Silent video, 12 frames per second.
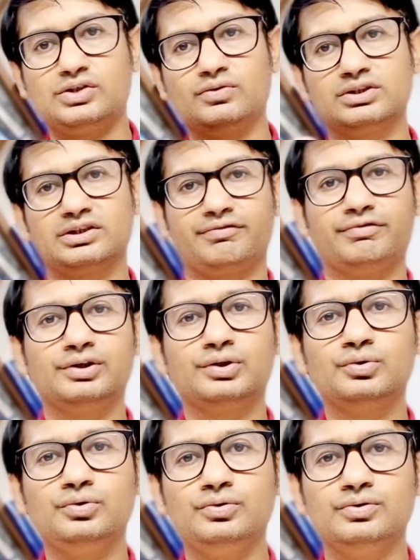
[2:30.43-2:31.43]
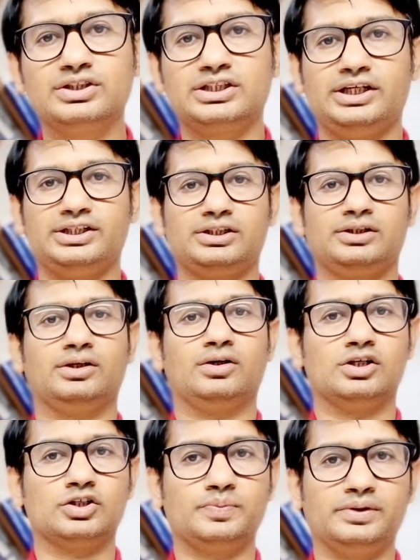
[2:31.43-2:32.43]
she was referred to Sneh Children
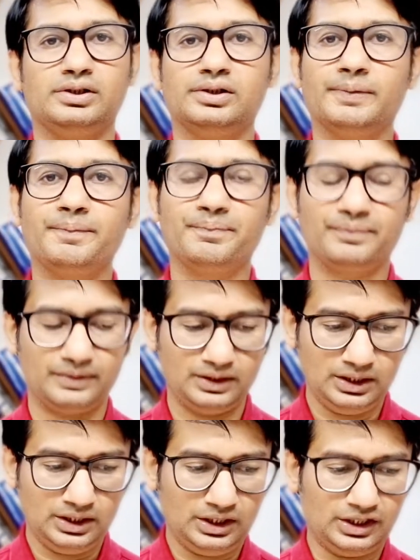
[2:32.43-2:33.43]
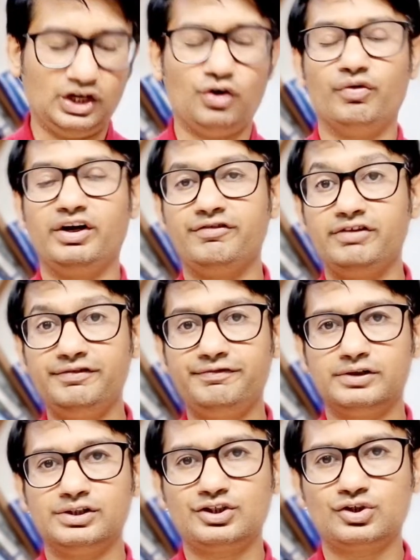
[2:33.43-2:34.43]
Hospital. Now, when we
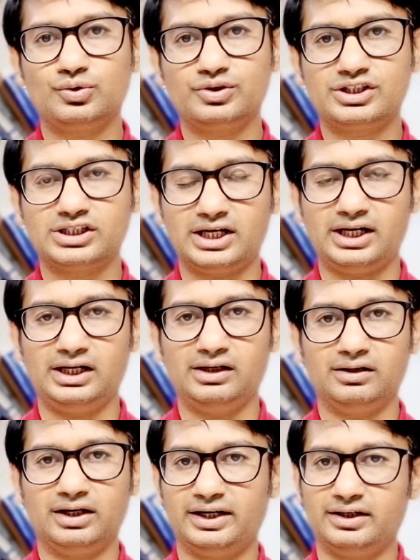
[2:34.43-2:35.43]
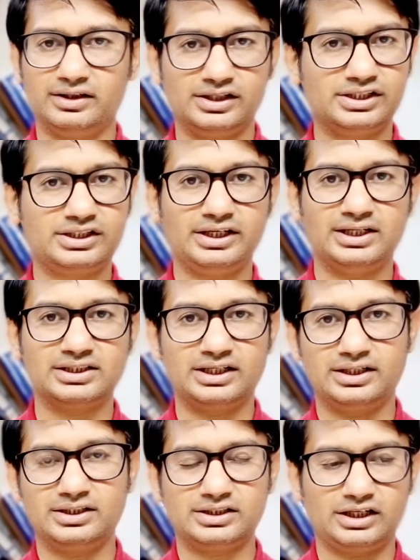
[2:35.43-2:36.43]
first saw child and the history as
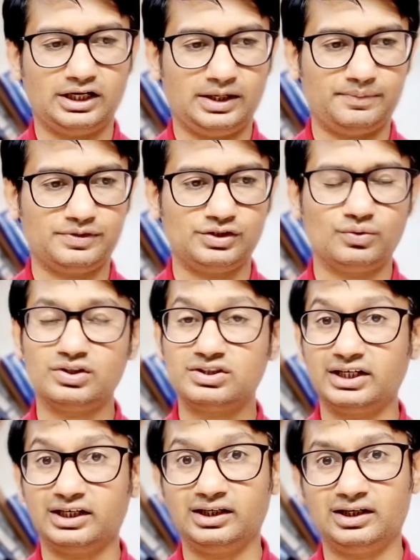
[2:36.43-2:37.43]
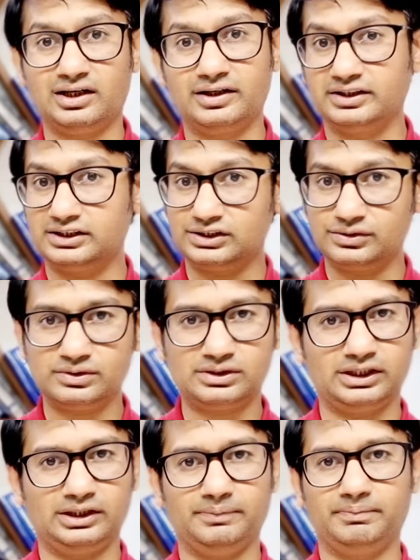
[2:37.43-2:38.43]
I described, she was tachycardic, she was
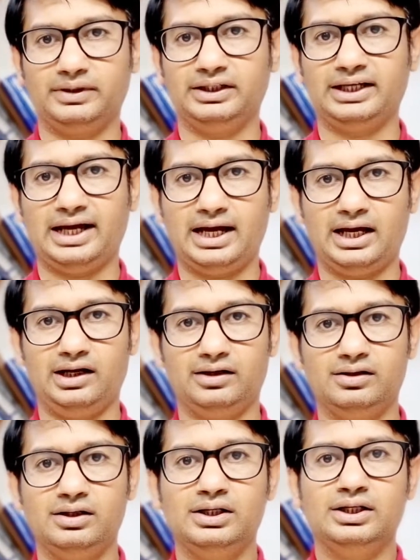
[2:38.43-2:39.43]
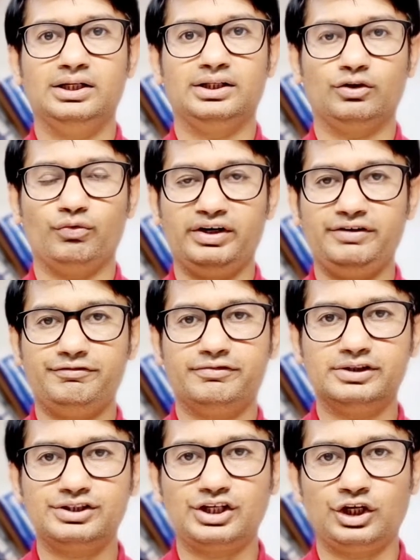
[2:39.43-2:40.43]
tachypneic, and the very
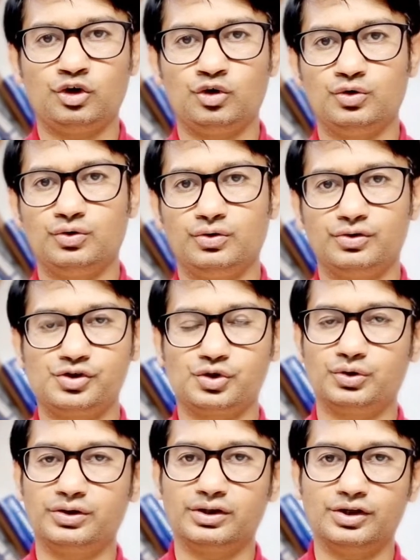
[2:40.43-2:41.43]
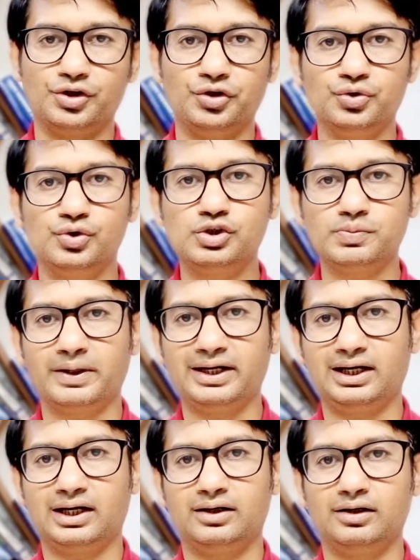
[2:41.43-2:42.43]
first echo showed a huge
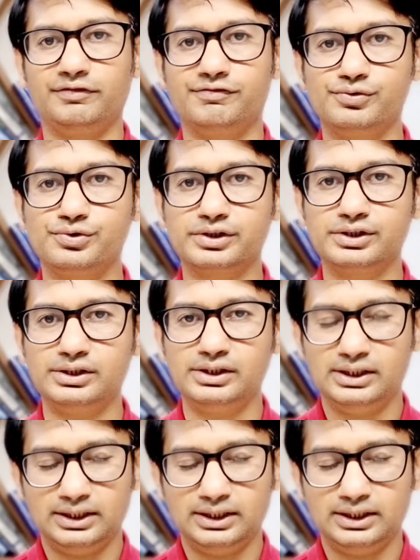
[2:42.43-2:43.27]
pericardial effusion.